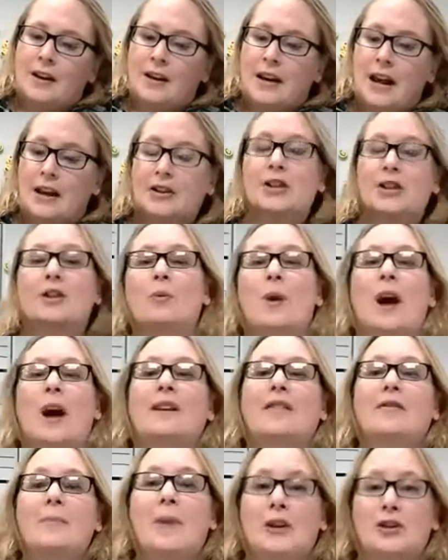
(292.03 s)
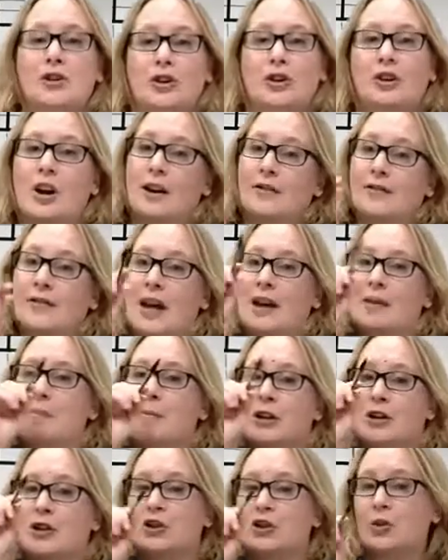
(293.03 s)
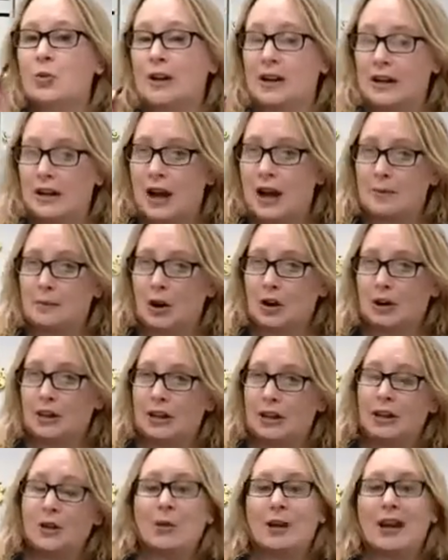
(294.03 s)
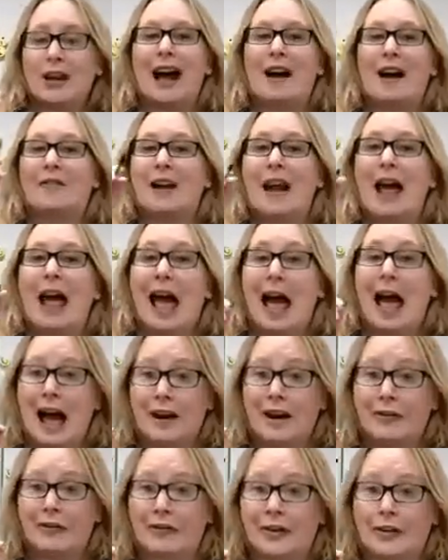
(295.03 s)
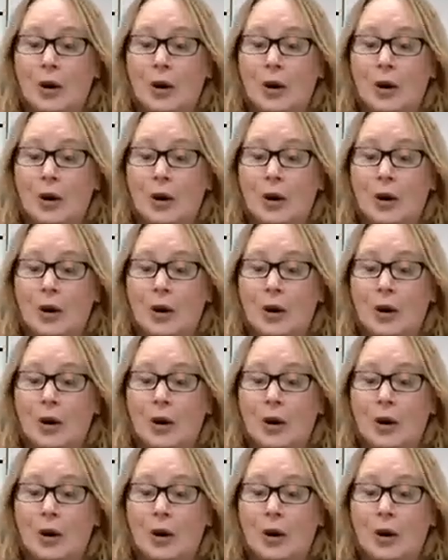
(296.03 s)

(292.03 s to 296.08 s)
Now to the right of that measure 29 marking, we have an F.